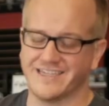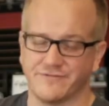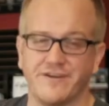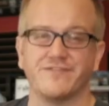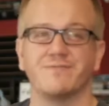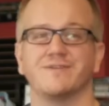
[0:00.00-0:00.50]
He has
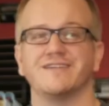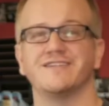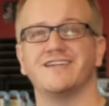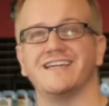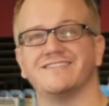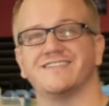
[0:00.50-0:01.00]
a
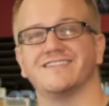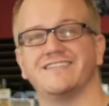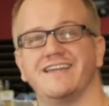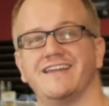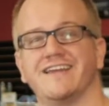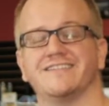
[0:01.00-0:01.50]
50% chance of
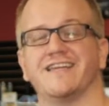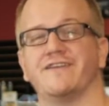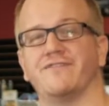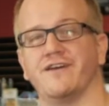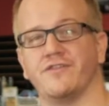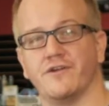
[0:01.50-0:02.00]
succeeding instead
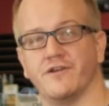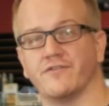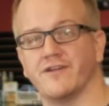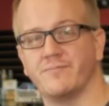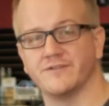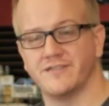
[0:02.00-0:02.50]
of a
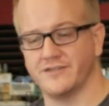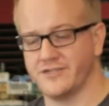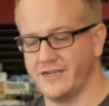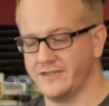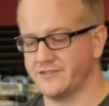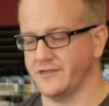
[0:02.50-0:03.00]
33%
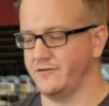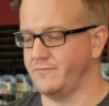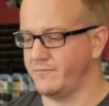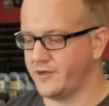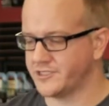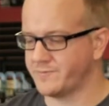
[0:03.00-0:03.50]
chance,
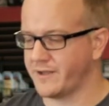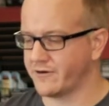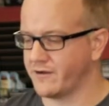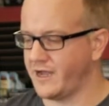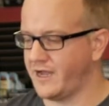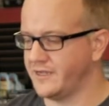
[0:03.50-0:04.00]
so much
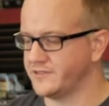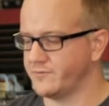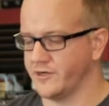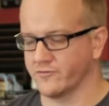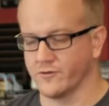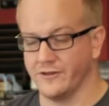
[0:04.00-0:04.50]
better odds
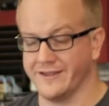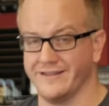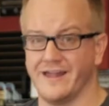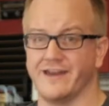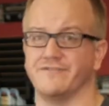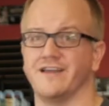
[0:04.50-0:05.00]
when you're rolling a
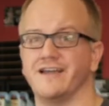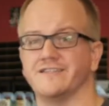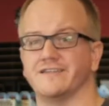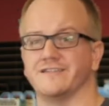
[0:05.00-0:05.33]
lot of dice,